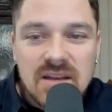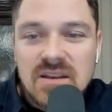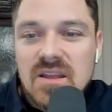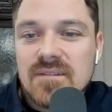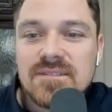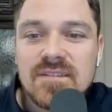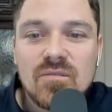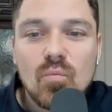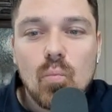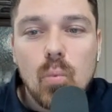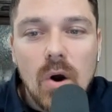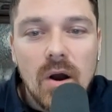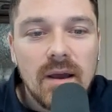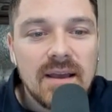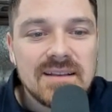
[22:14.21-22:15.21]
different
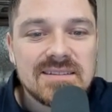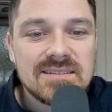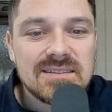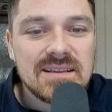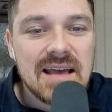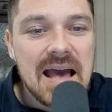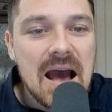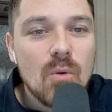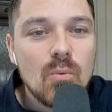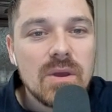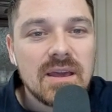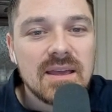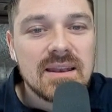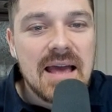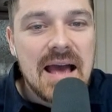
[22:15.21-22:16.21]
ways how we
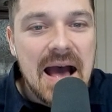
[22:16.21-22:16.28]
can